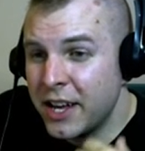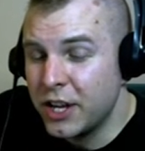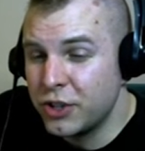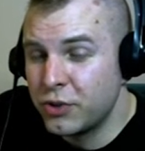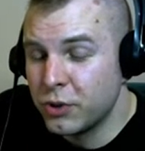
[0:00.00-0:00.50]

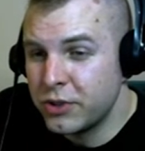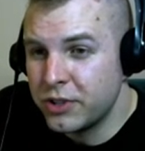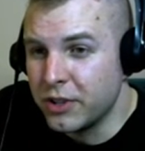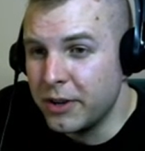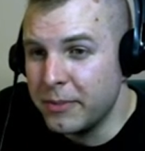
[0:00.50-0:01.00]

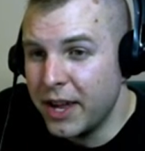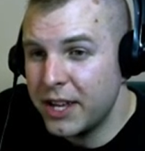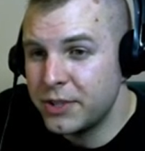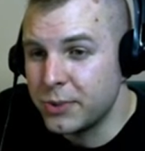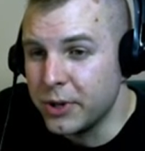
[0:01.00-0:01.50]
Jerusalem,
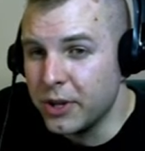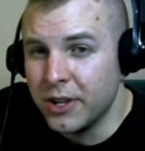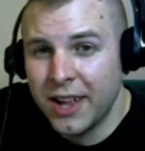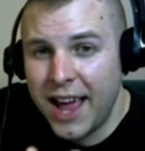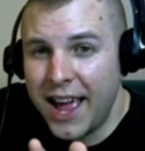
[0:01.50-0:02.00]

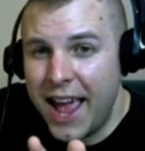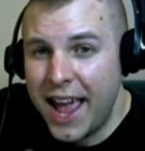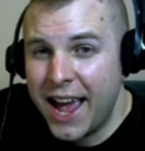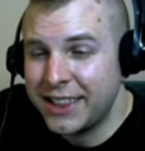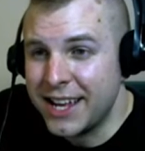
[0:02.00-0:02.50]
Israel
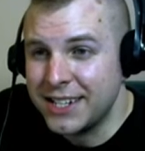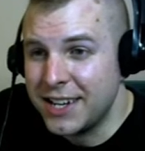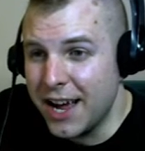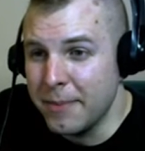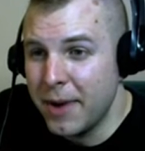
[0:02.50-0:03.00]
at that
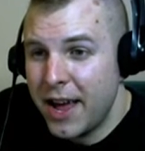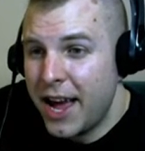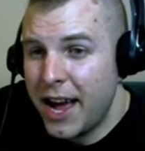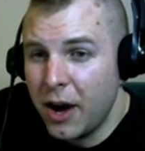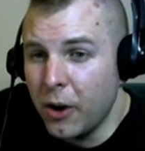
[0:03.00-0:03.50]
time.
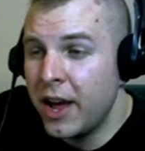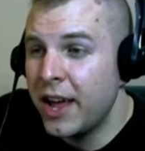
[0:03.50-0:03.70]
How?